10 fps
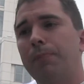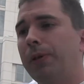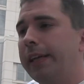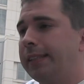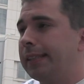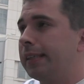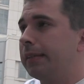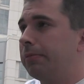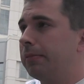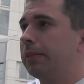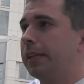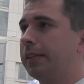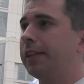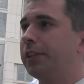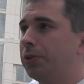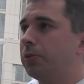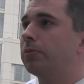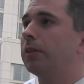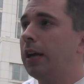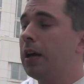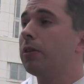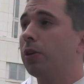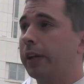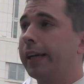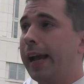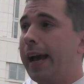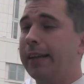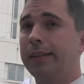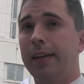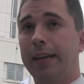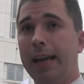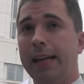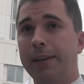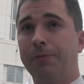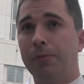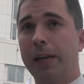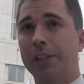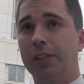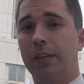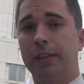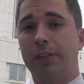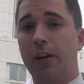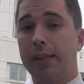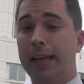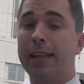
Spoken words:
place to continue looking at getting information on this cause.